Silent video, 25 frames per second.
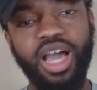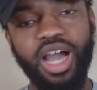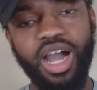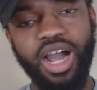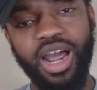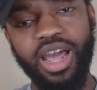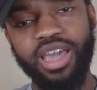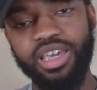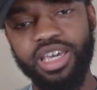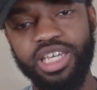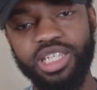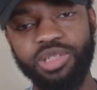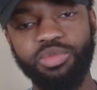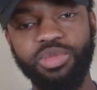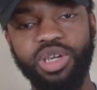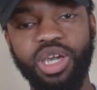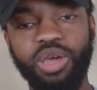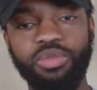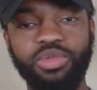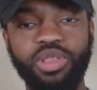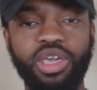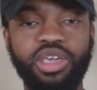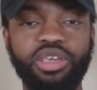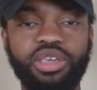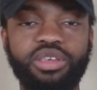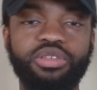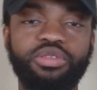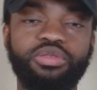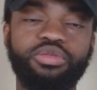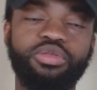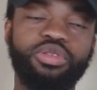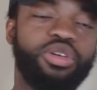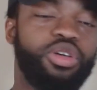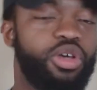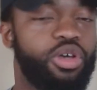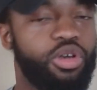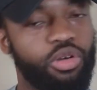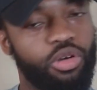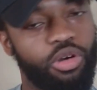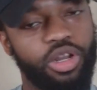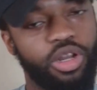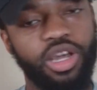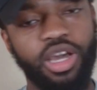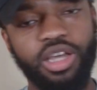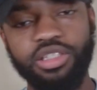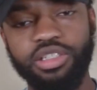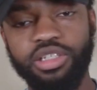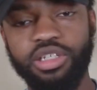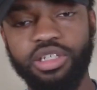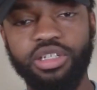All right, yes, ma'am, thank you. Go
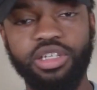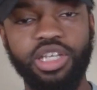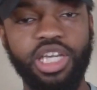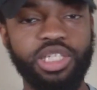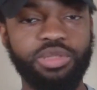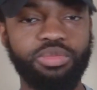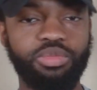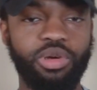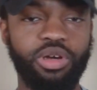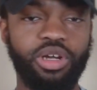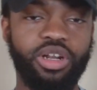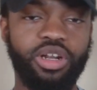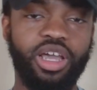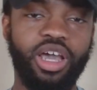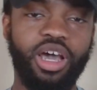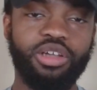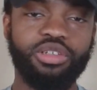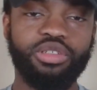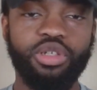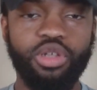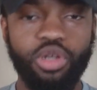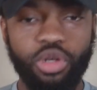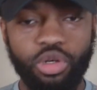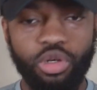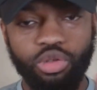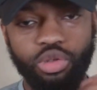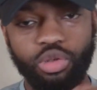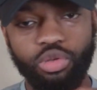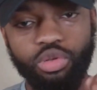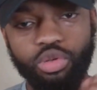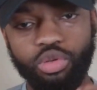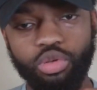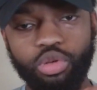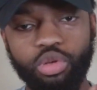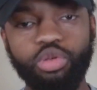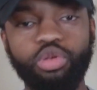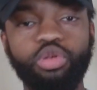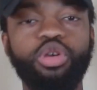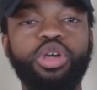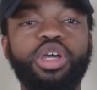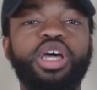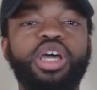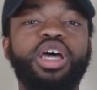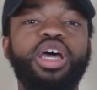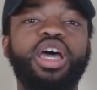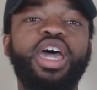down to your next partner house. Do.